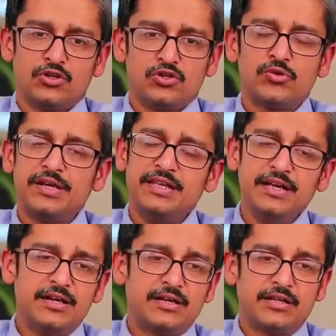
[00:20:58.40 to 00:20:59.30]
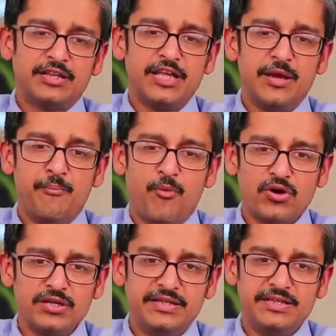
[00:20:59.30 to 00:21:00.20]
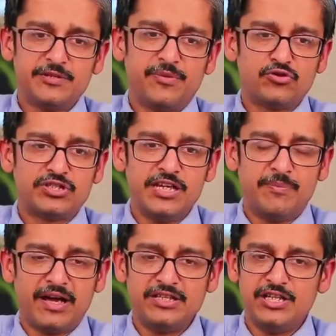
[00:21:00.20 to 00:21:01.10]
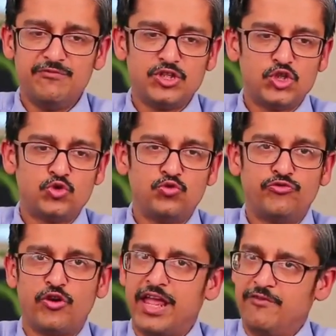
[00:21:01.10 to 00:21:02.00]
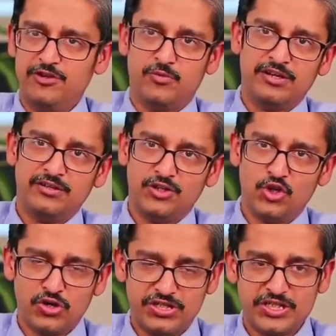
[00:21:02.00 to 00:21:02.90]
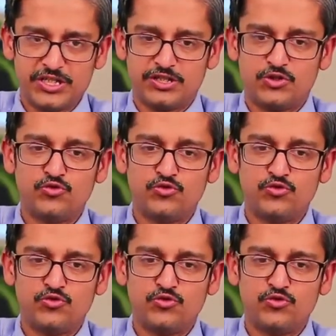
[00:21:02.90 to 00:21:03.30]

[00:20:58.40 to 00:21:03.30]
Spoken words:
So I think the important things about sleep hygiene, which is true for everyone, not just